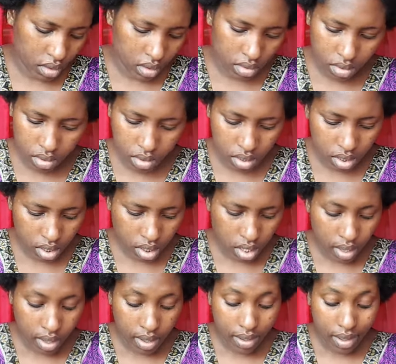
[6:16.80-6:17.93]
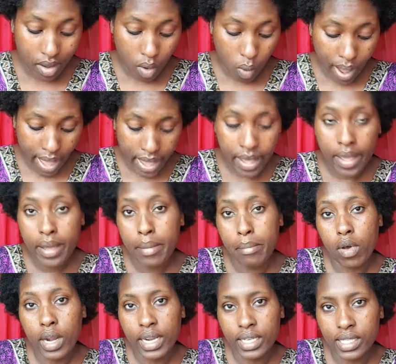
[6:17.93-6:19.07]
Ooh. We,
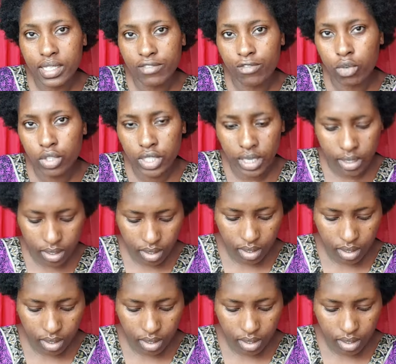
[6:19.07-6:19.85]
bora nisivunje.